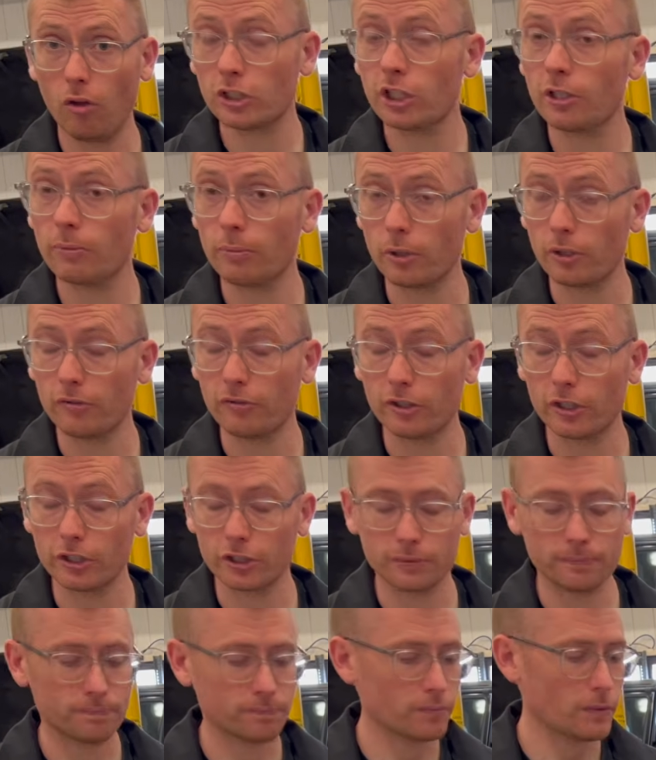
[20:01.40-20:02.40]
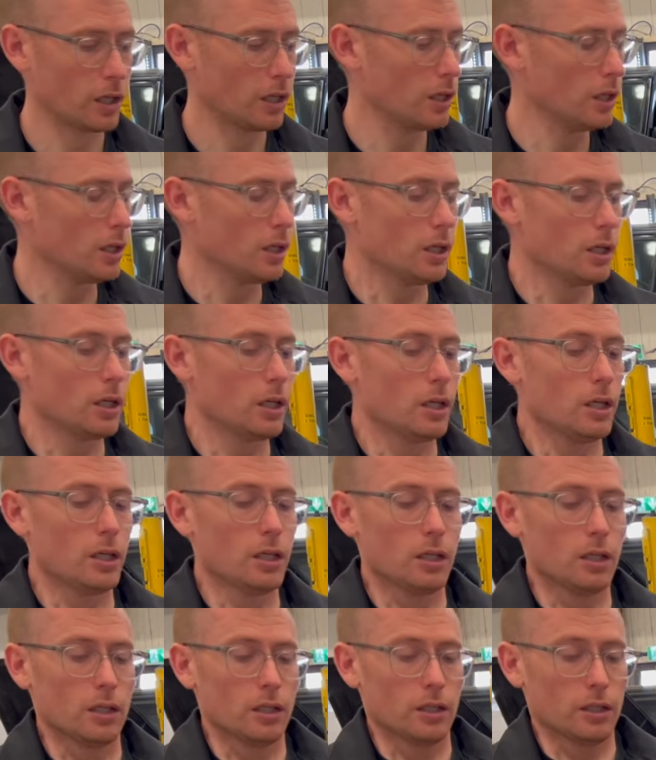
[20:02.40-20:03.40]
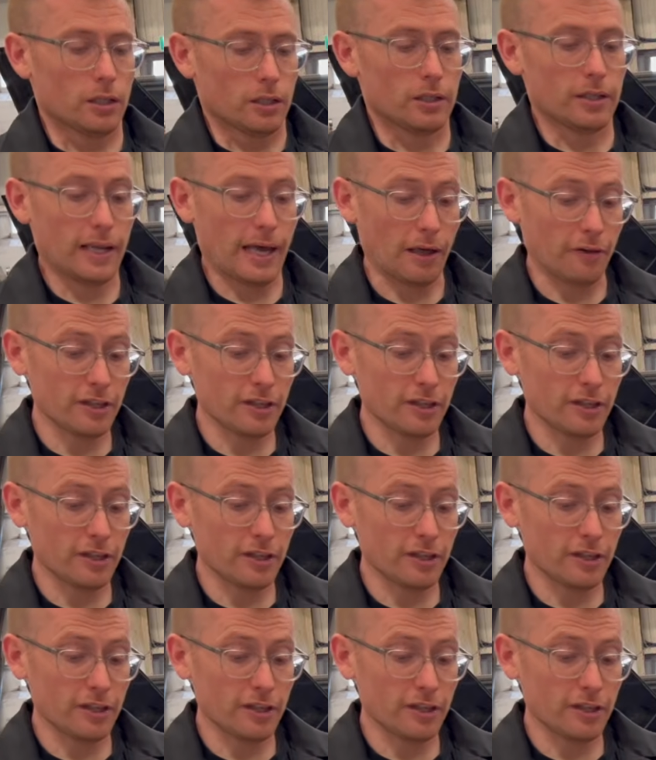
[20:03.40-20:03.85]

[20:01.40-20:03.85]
turbo version. Now